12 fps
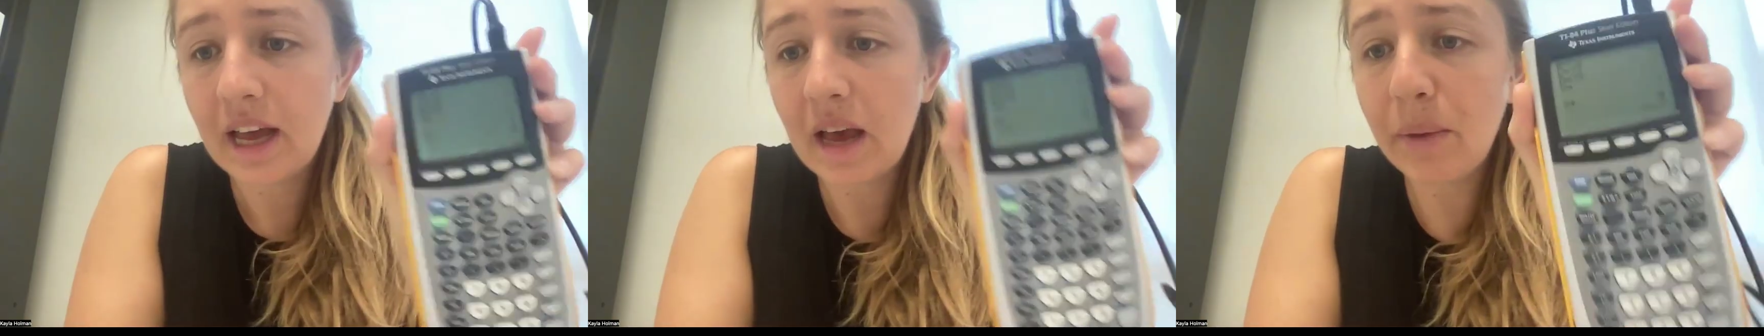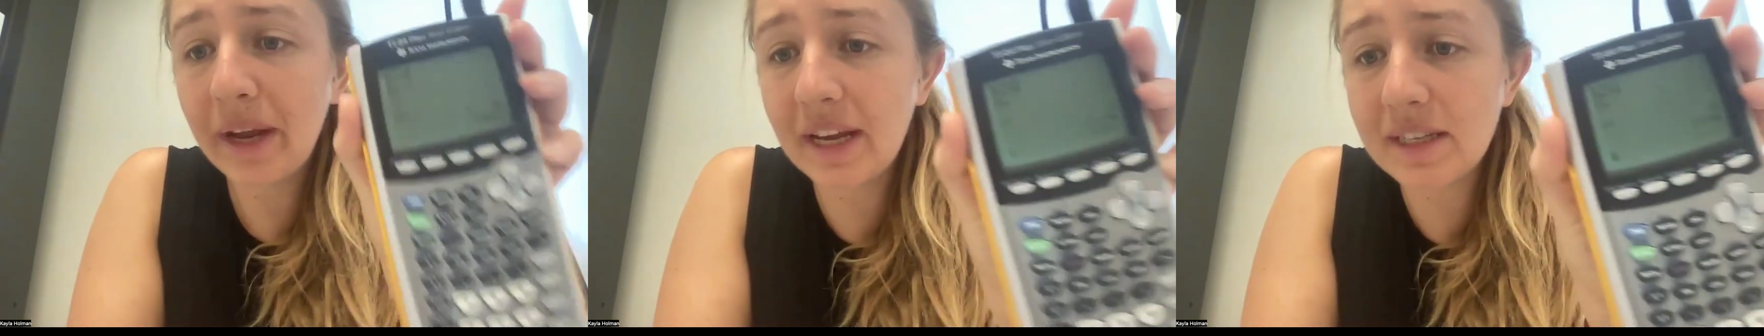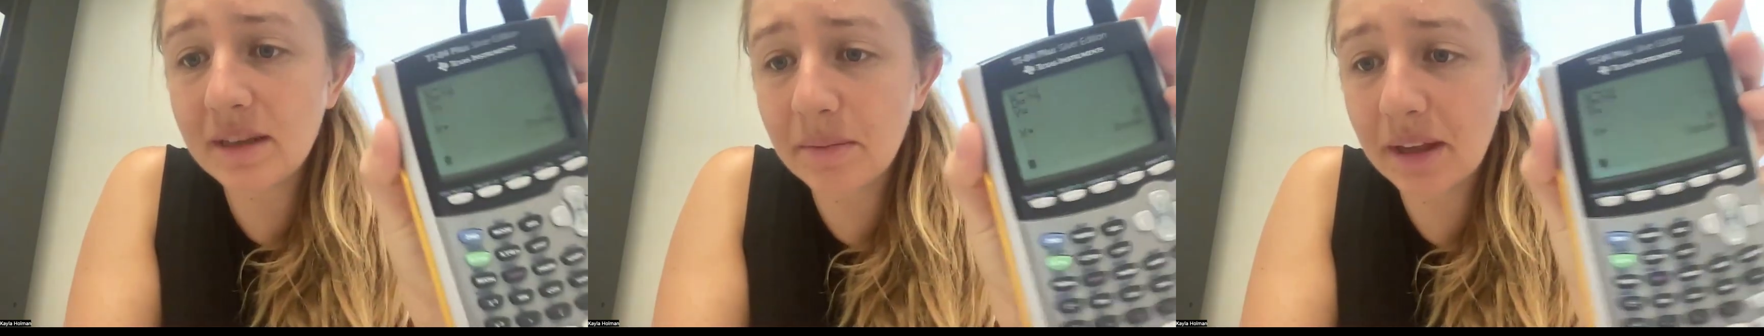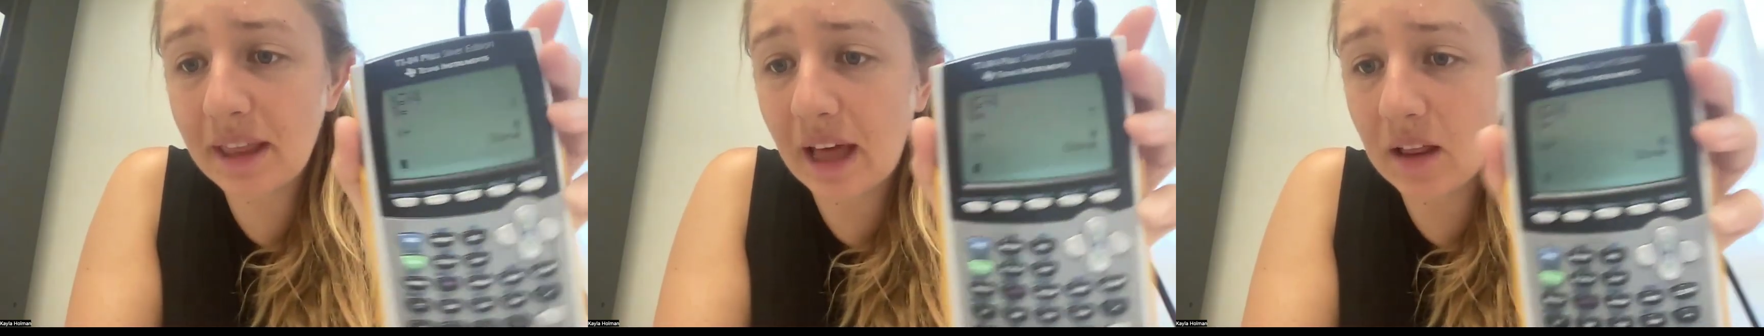And we get
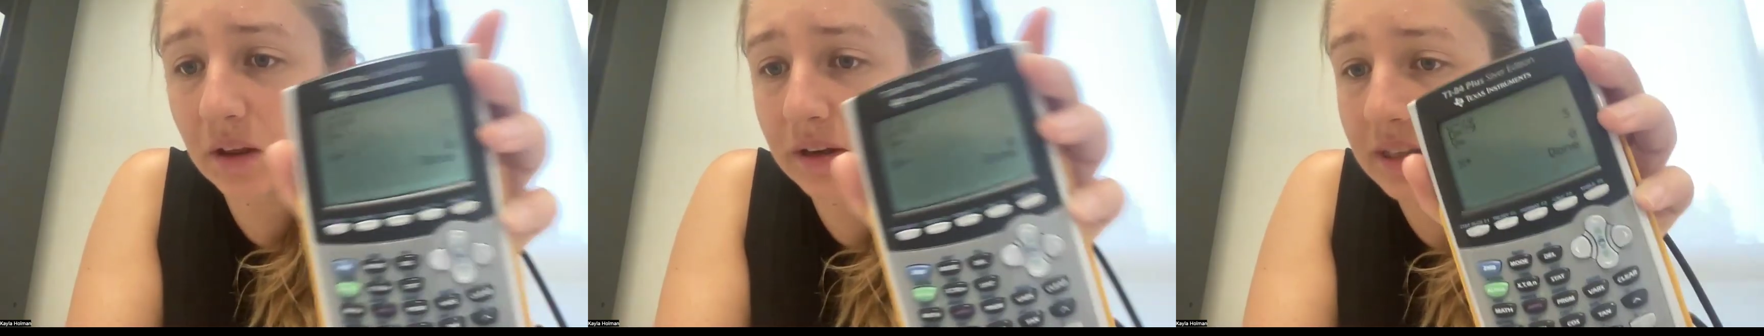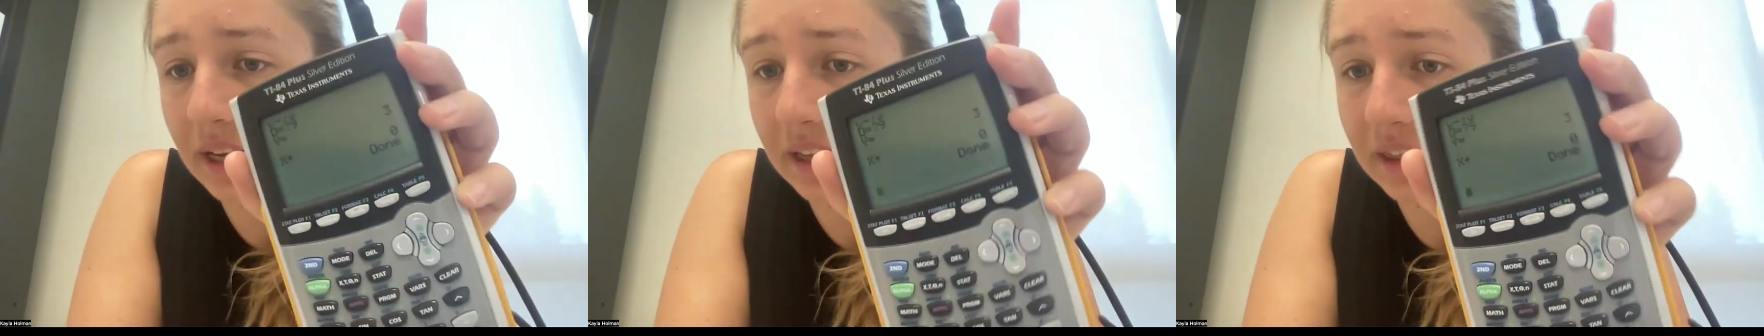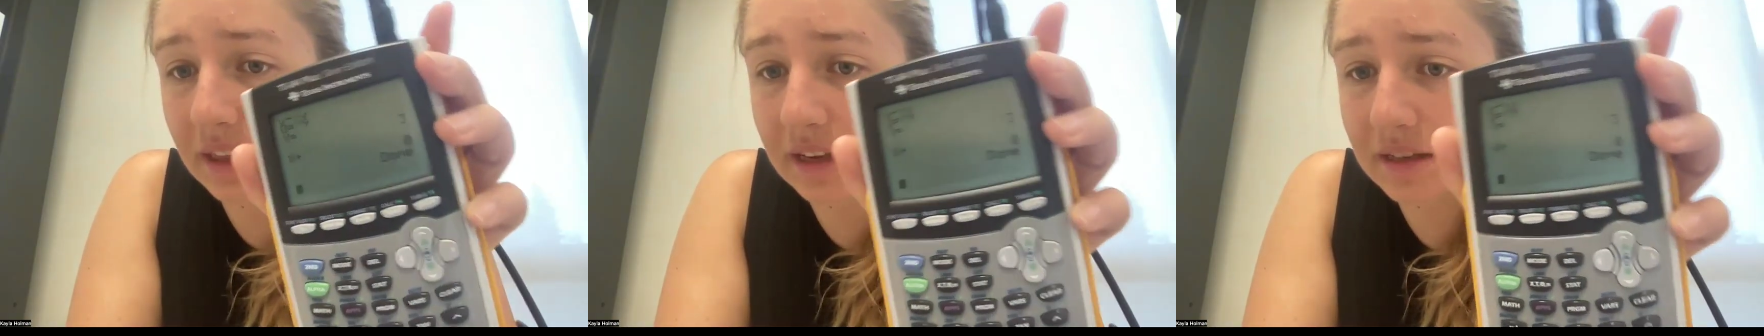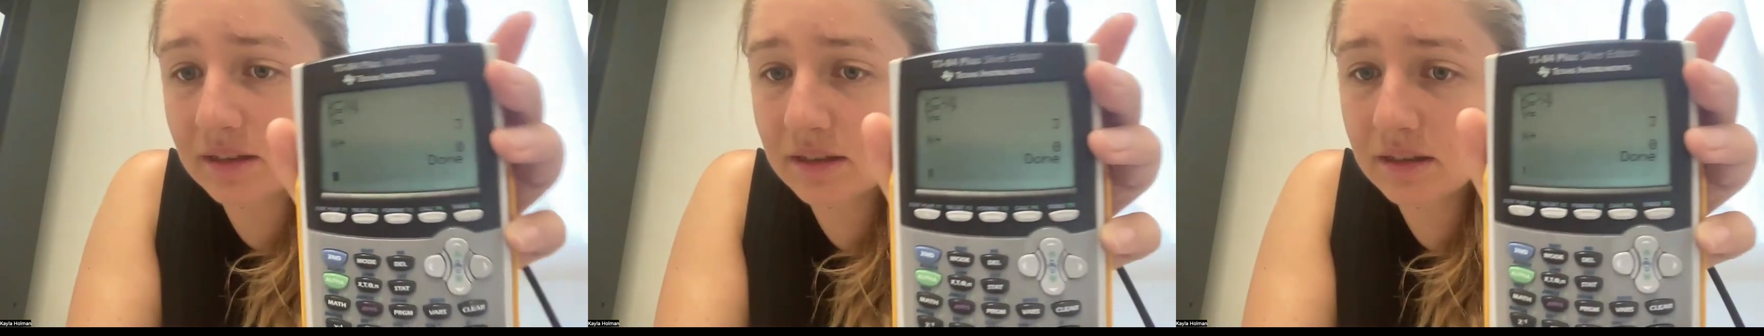something that looks like
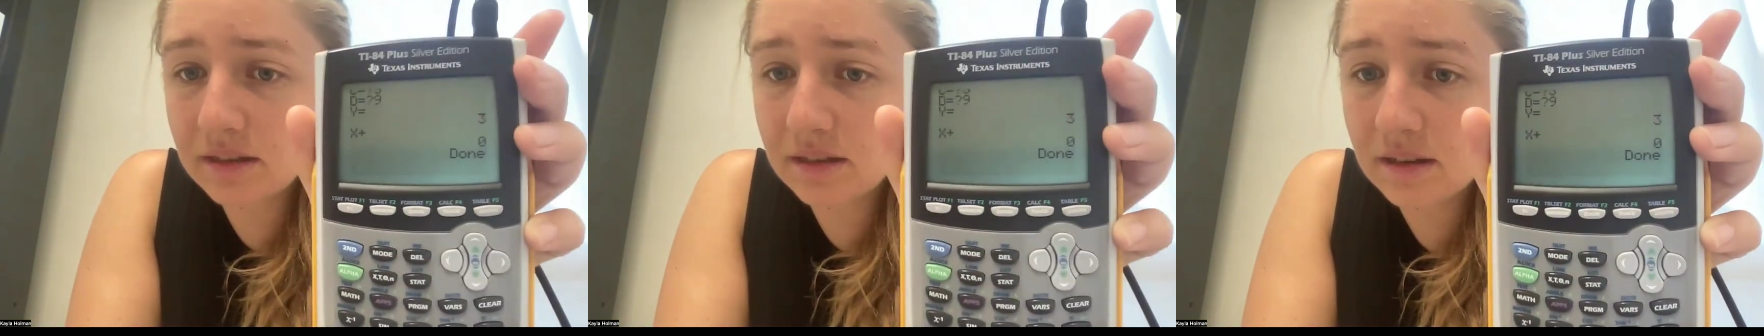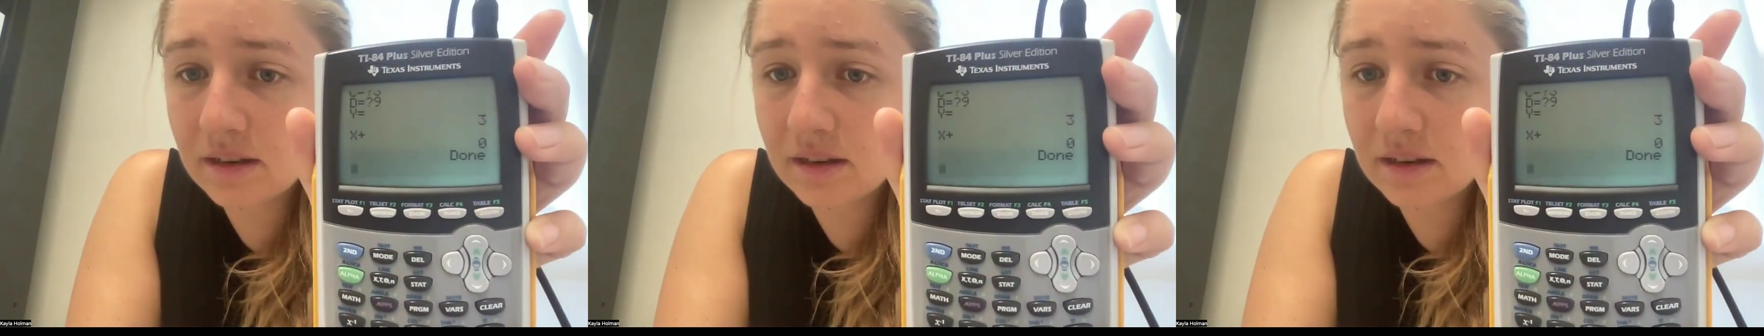this.